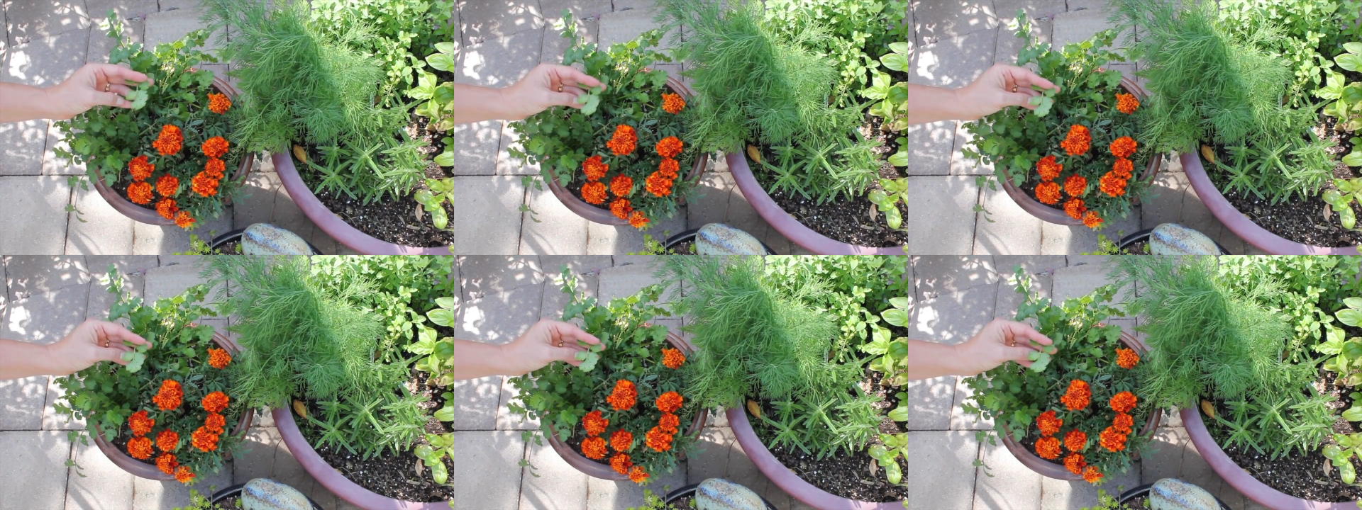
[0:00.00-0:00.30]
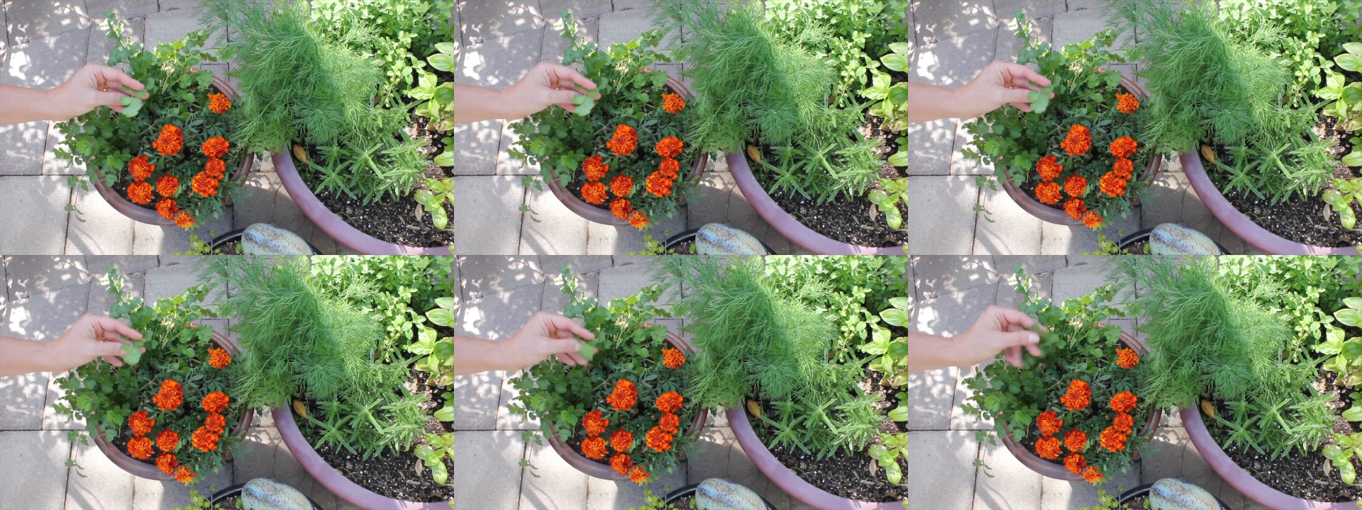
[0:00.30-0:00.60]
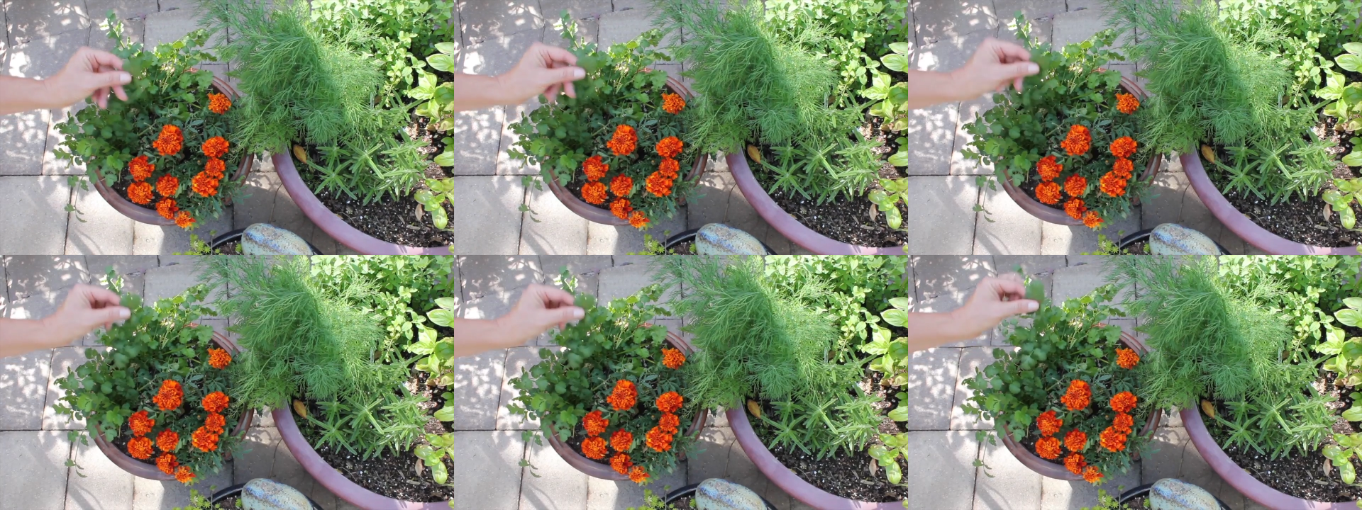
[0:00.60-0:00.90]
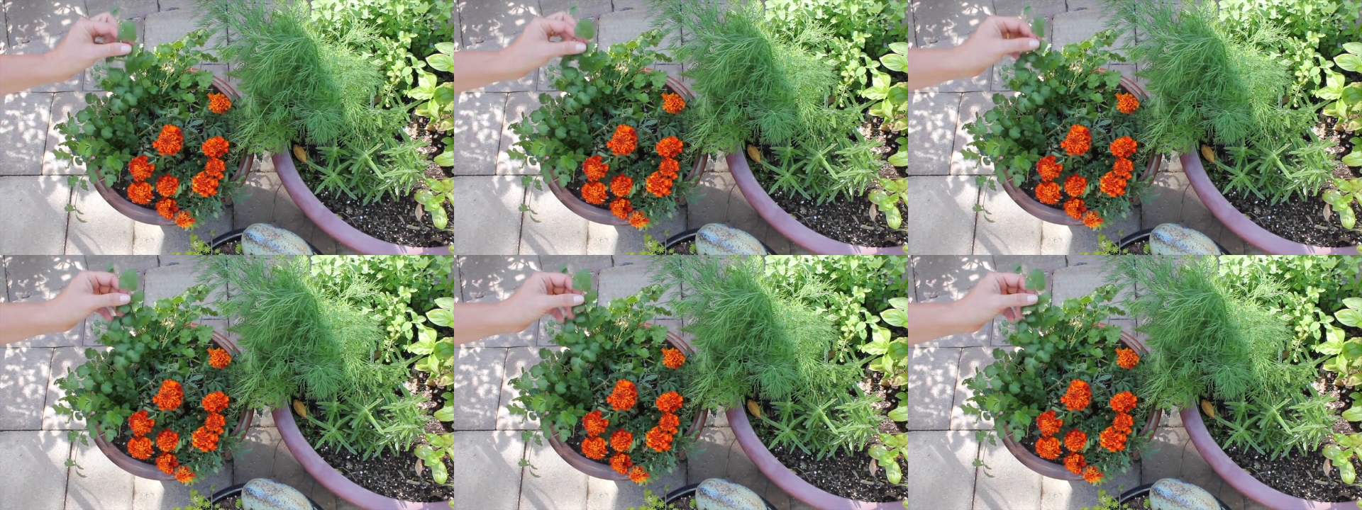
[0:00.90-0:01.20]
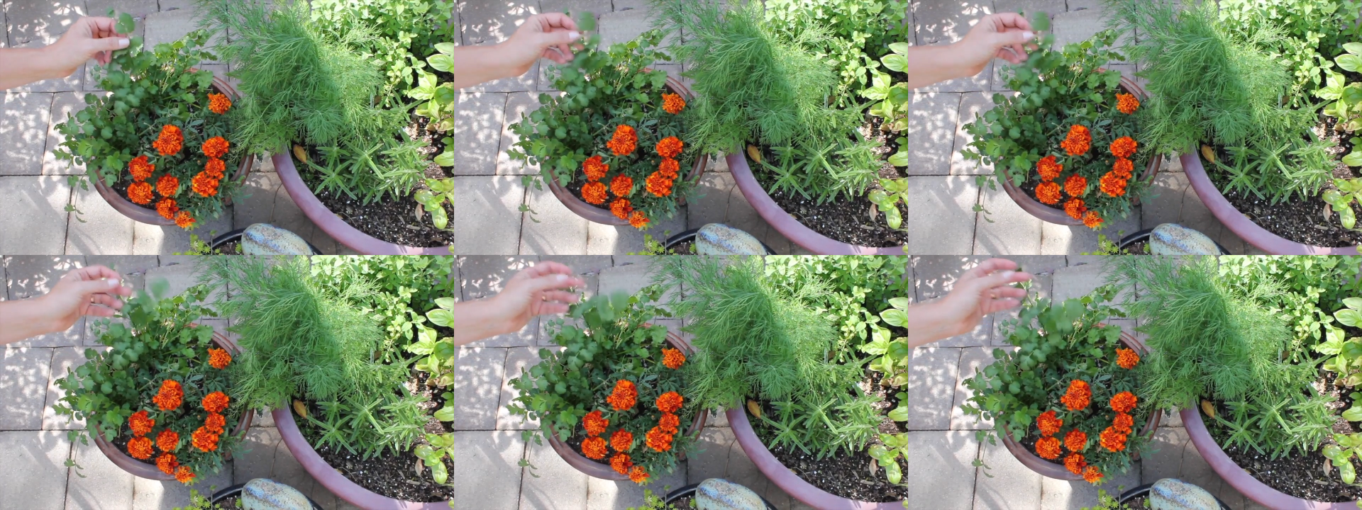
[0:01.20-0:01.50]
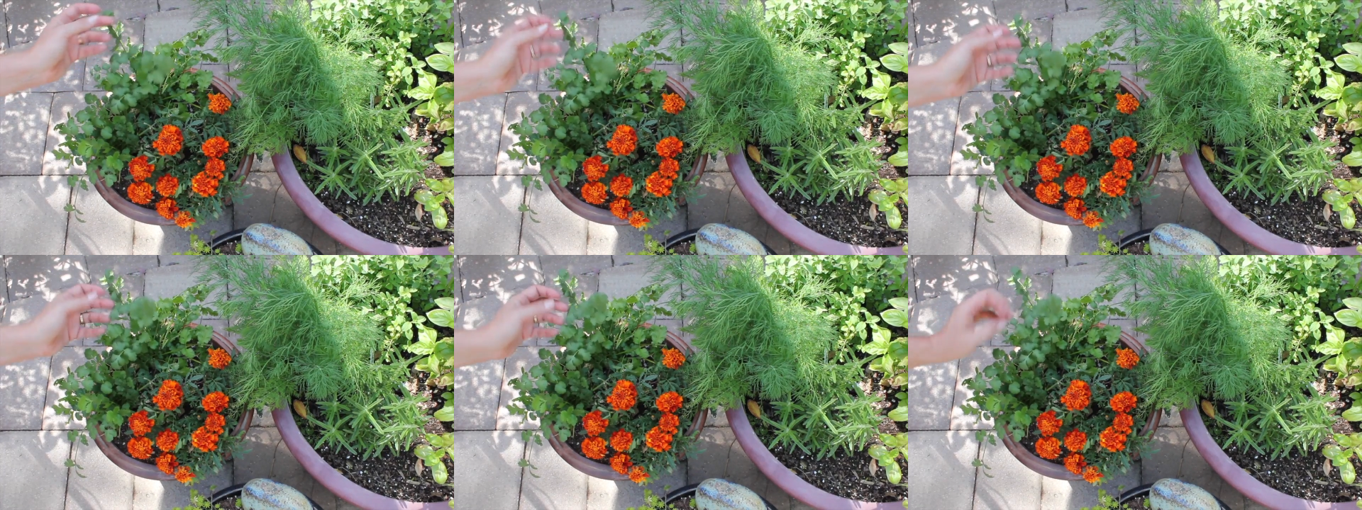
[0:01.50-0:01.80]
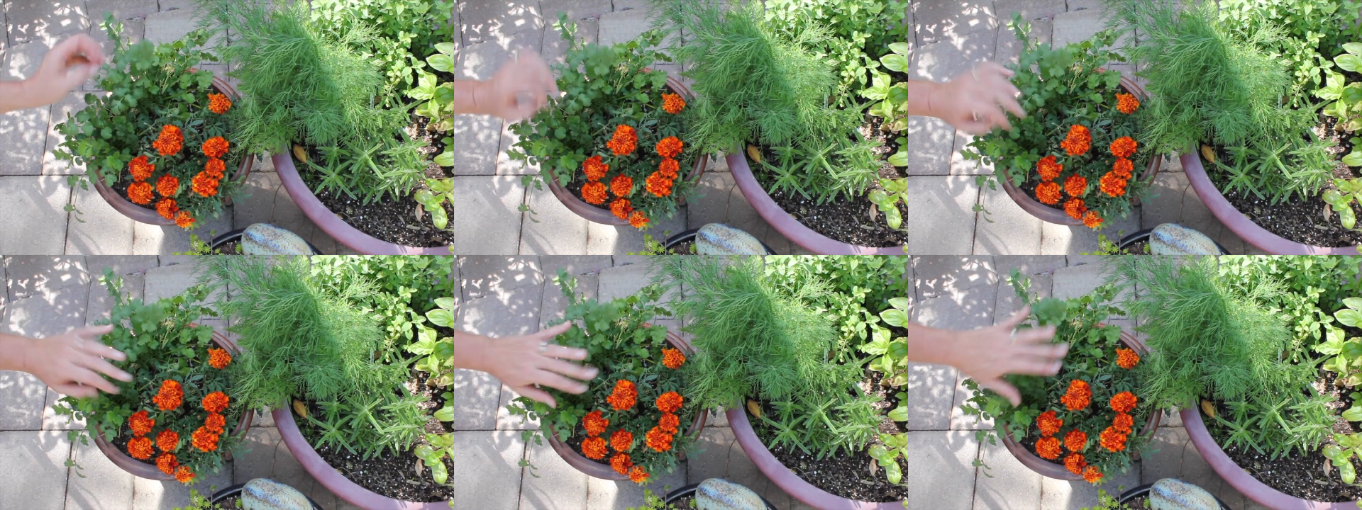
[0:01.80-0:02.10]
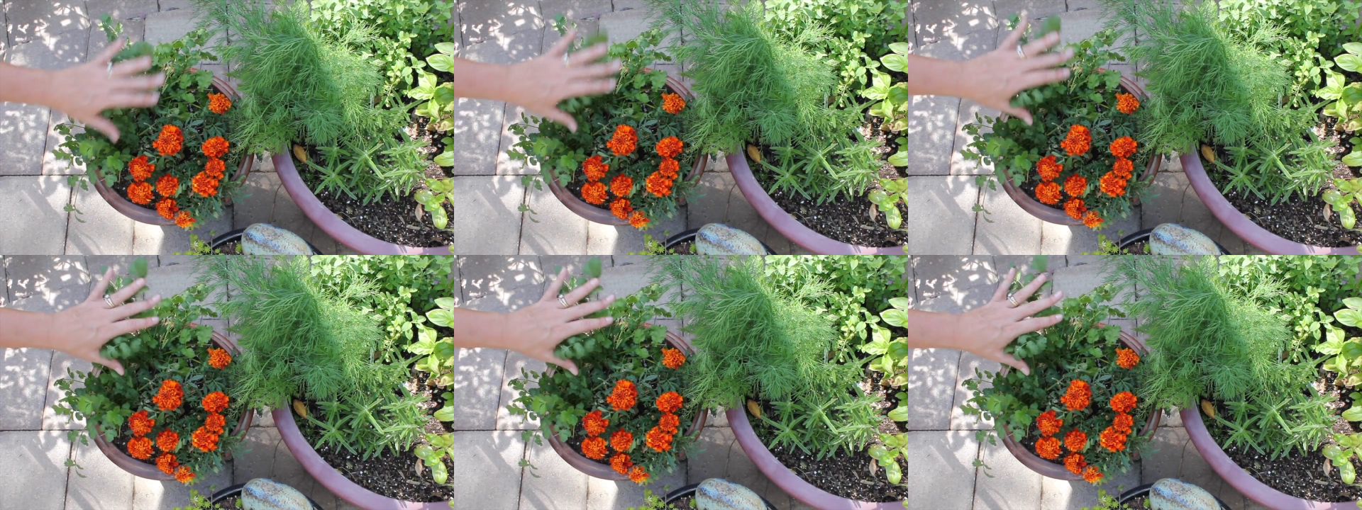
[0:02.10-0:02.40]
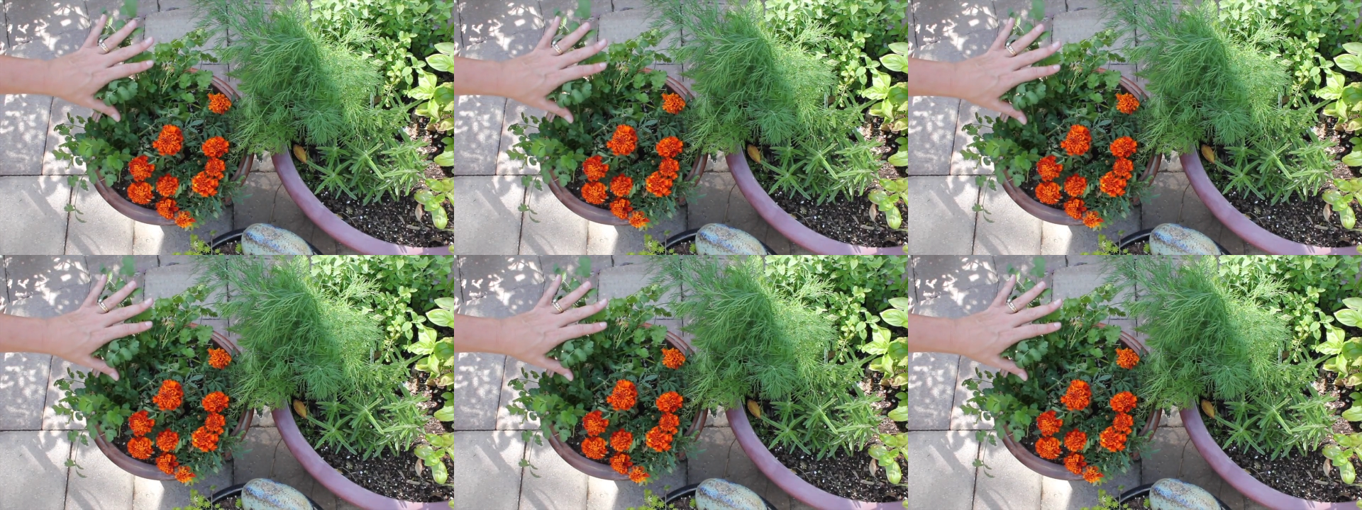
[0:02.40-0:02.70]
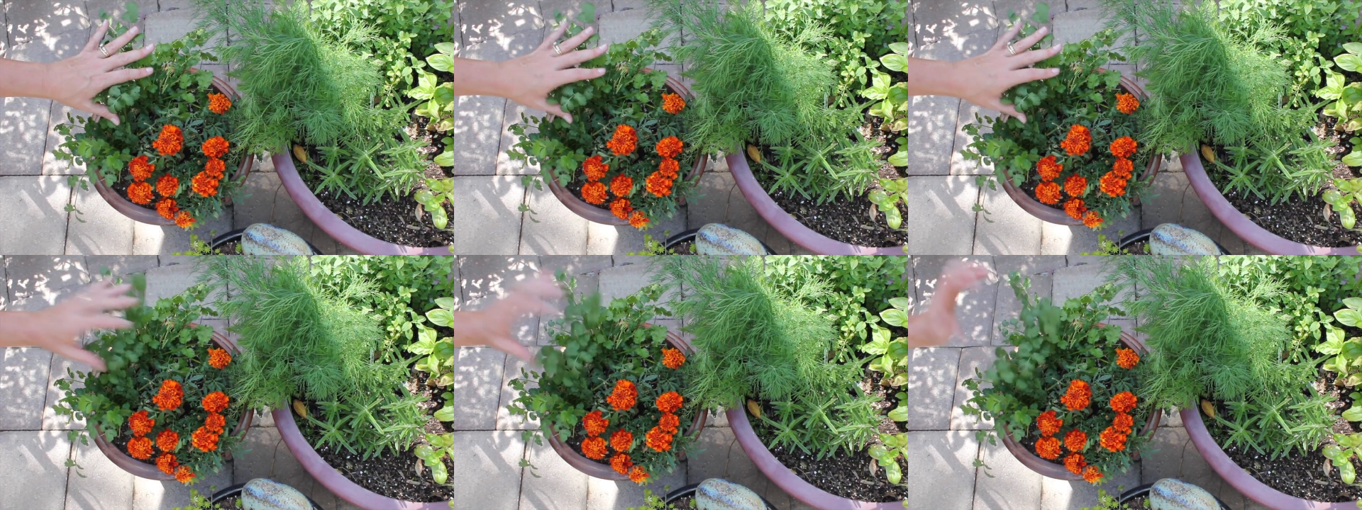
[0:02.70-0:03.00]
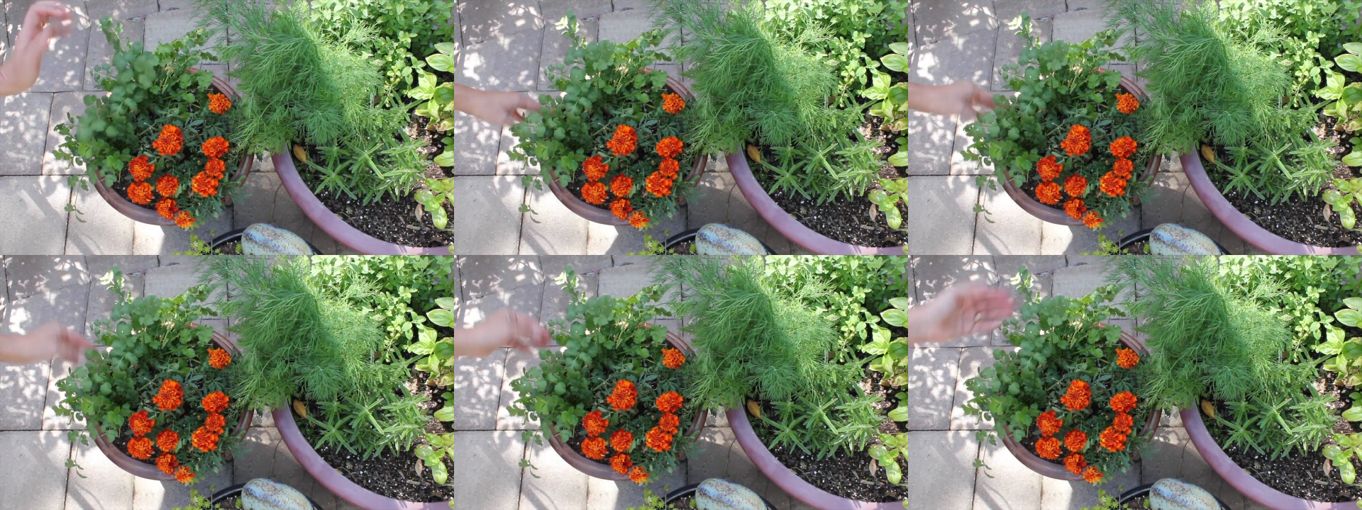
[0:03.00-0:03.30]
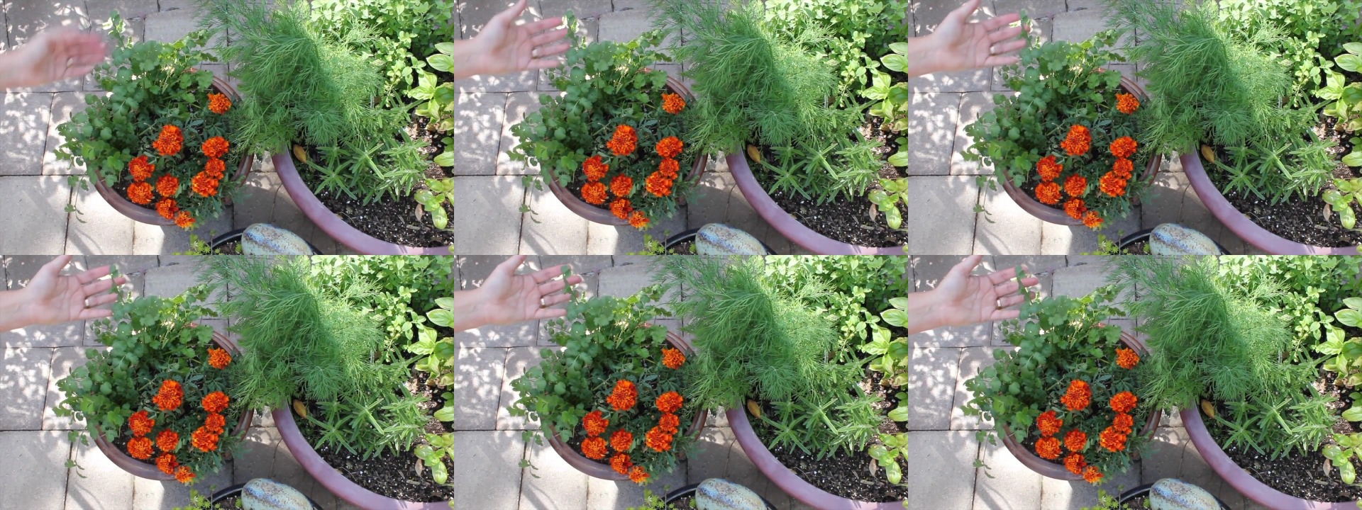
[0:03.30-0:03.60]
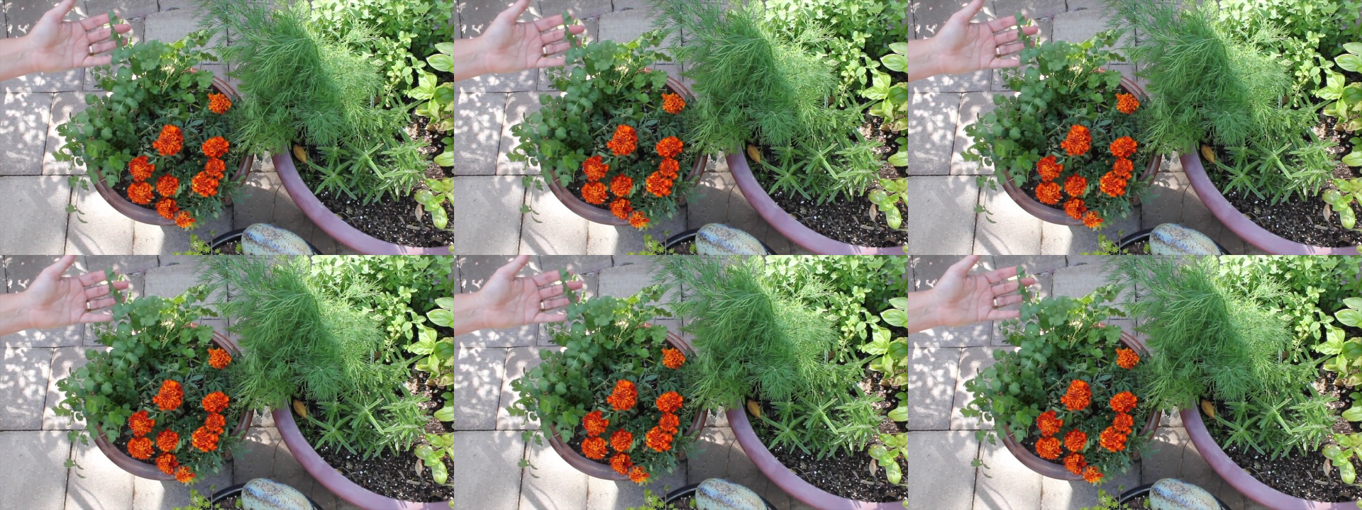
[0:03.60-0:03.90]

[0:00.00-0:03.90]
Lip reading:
[unreadable: no face in view]